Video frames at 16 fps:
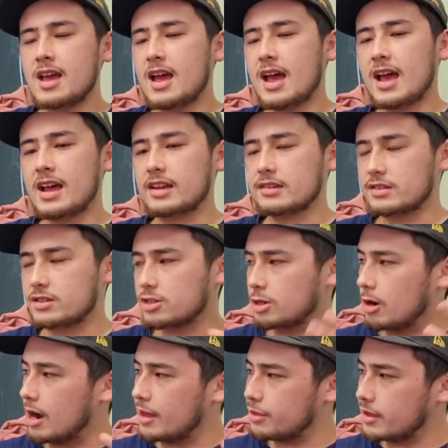And
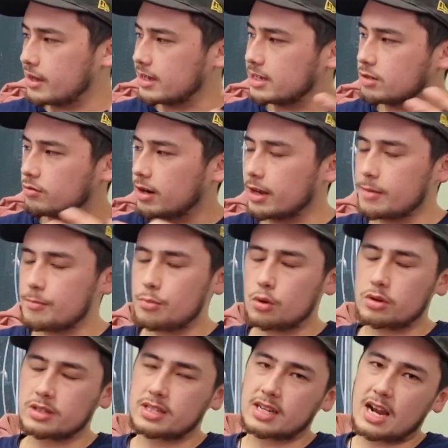so I think it's really
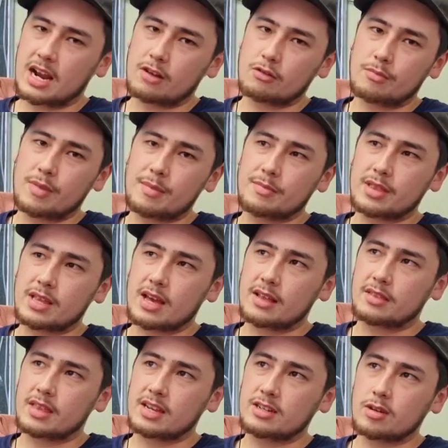important to kind of remember
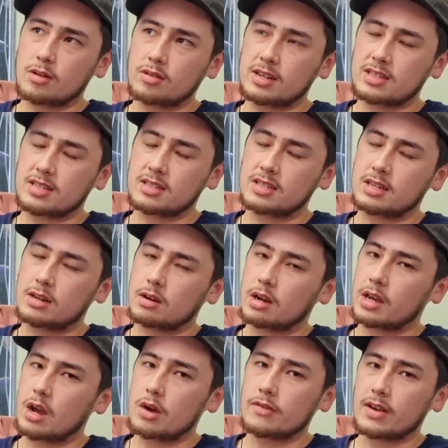that they don't
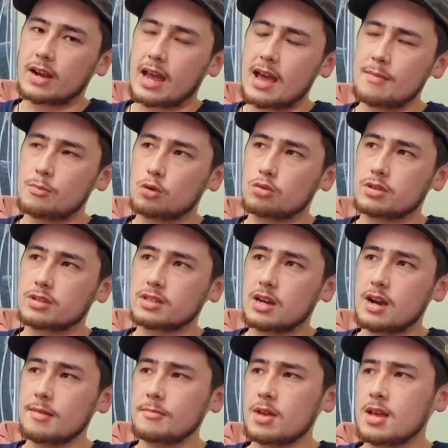necessarily overlap all the
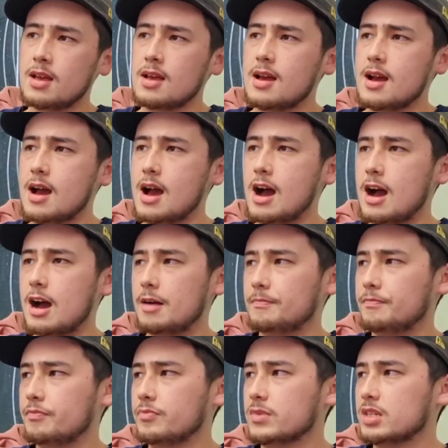time.
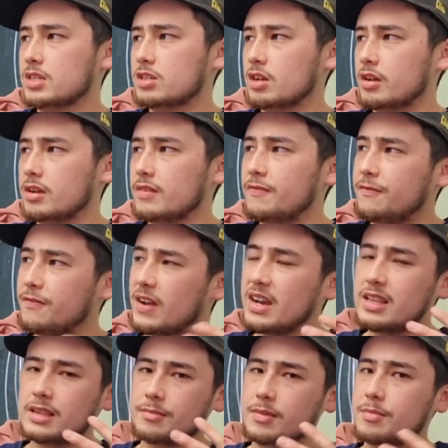So
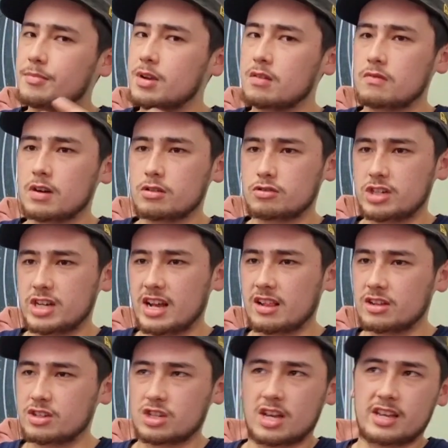feeding them can be a real
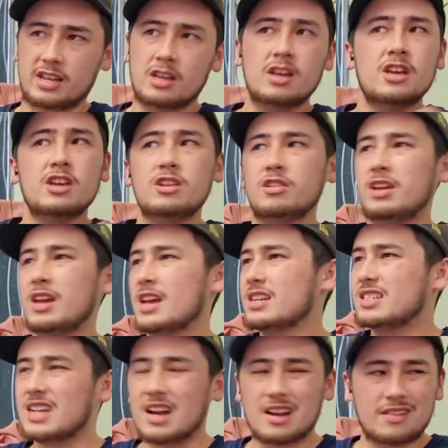challenge. Like you can
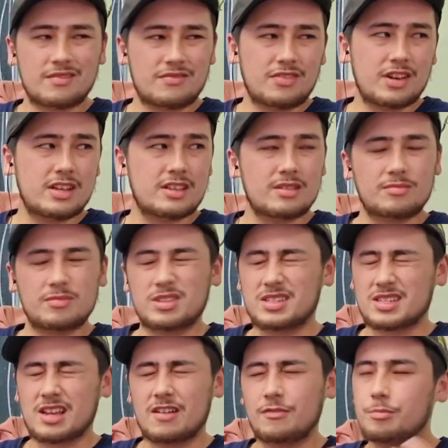target feed them and
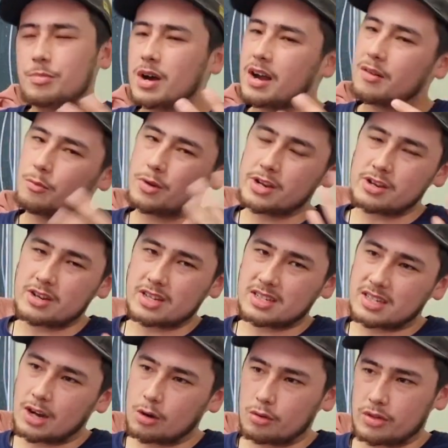stuff, but when you
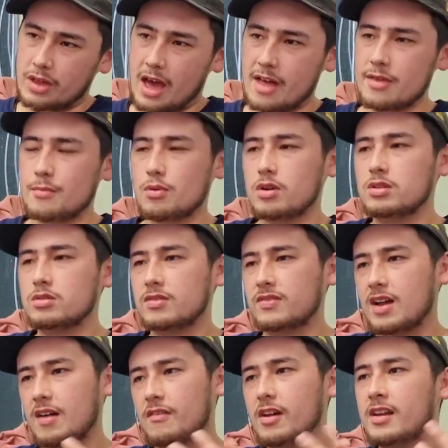consider all the other points we've
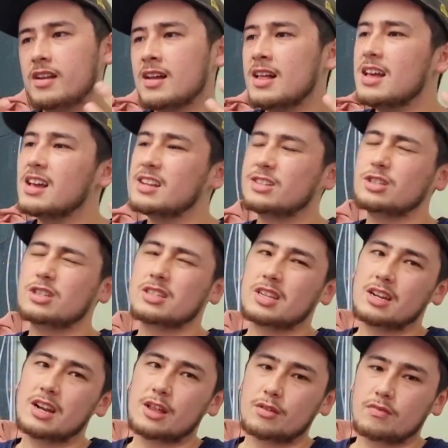covered, it's just
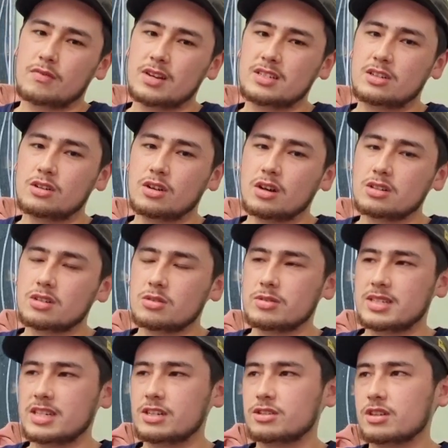another reason not to,
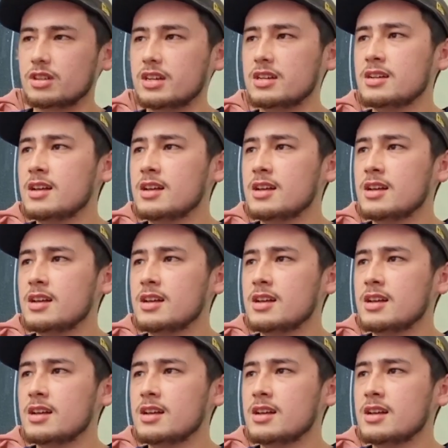essentially.